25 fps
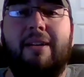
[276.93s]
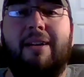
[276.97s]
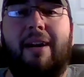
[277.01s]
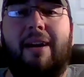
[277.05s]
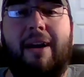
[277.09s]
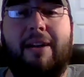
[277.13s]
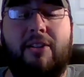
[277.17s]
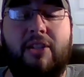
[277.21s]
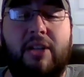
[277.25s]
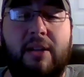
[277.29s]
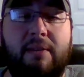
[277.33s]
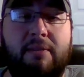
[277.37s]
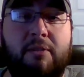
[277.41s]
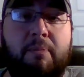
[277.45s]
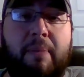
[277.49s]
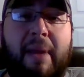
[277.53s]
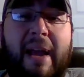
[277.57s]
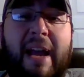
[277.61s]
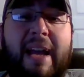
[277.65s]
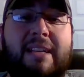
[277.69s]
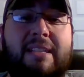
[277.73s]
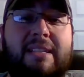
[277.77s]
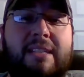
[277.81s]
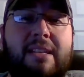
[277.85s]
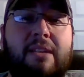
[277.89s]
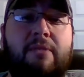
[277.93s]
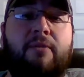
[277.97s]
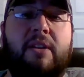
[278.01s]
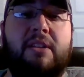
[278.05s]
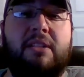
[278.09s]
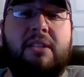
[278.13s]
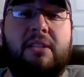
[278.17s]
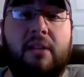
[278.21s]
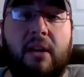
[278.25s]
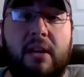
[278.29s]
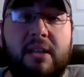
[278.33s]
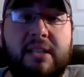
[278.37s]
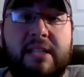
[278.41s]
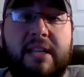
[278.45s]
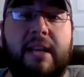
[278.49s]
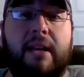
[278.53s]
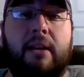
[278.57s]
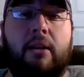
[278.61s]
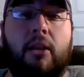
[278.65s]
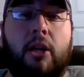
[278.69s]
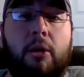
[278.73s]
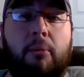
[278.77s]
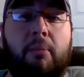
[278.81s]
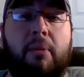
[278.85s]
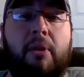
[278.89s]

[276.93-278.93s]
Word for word: Uh, Chiefs pass defense does get a little